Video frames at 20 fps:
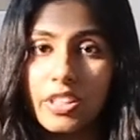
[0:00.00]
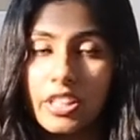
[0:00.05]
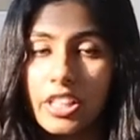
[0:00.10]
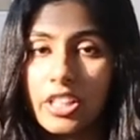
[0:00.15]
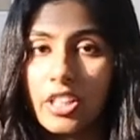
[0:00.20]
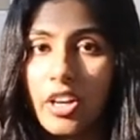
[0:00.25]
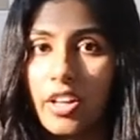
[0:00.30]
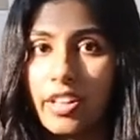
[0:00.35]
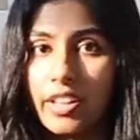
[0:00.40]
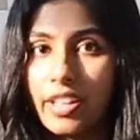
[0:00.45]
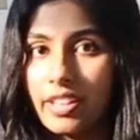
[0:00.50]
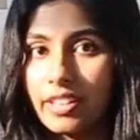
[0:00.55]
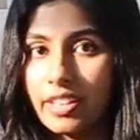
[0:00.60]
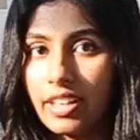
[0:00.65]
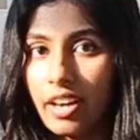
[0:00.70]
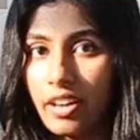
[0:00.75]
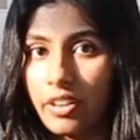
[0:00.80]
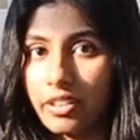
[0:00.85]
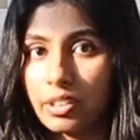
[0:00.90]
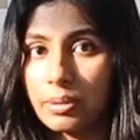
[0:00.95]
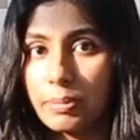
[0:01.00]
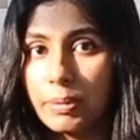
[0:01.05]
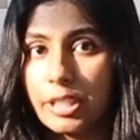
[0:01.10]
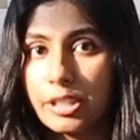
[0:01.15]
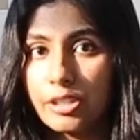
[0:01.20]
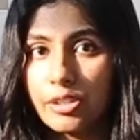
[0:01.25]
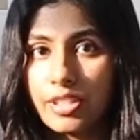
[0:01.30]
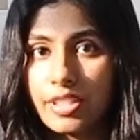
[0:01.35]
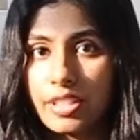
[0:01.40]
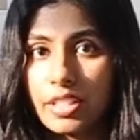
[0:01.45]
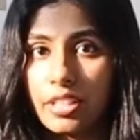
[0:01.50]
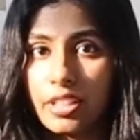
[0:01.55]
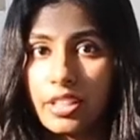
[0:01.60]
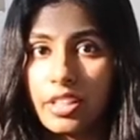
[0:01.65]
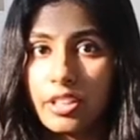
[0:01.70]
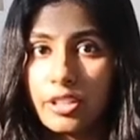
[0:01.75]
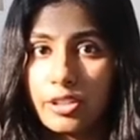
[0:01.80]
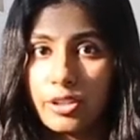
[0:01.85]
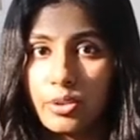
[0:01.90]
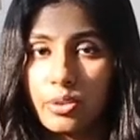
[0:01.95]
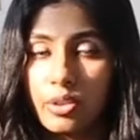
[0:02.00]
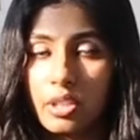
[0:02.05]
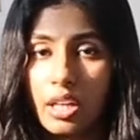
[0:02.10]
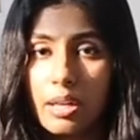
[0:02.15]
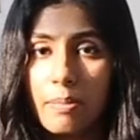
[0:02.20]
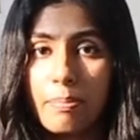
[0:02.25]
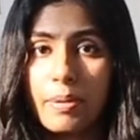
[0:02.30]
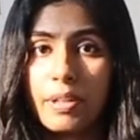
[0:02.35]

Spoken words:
econ than the other majors here at Ashoka,